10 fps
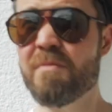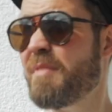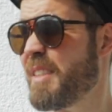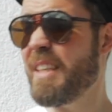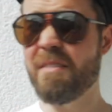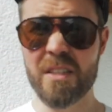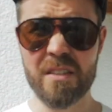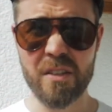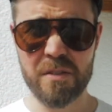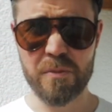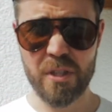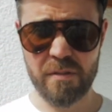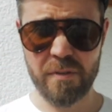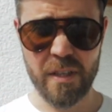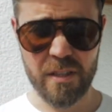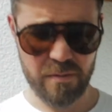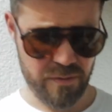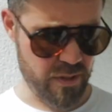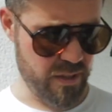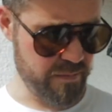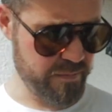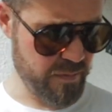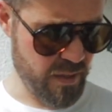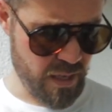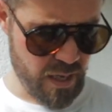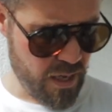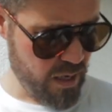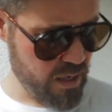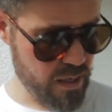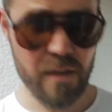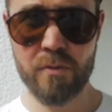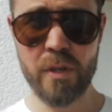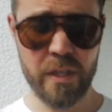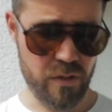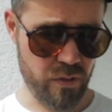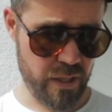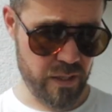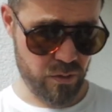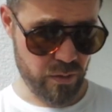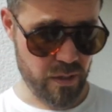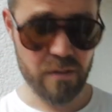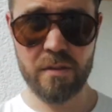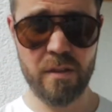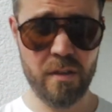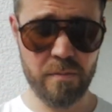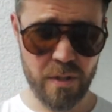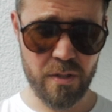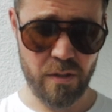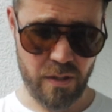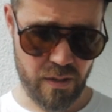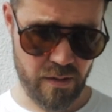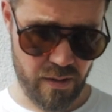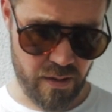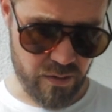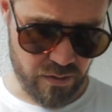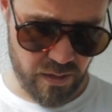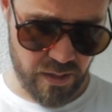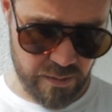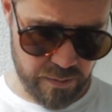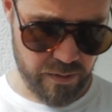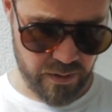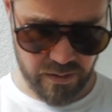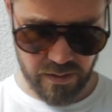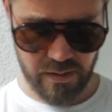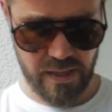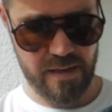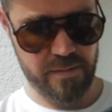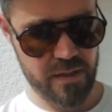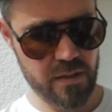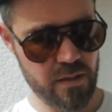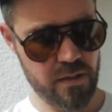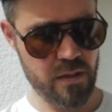Today I've actually got some justification for that. Right, okay, so I can see immediately that there's a couple of things that have happened.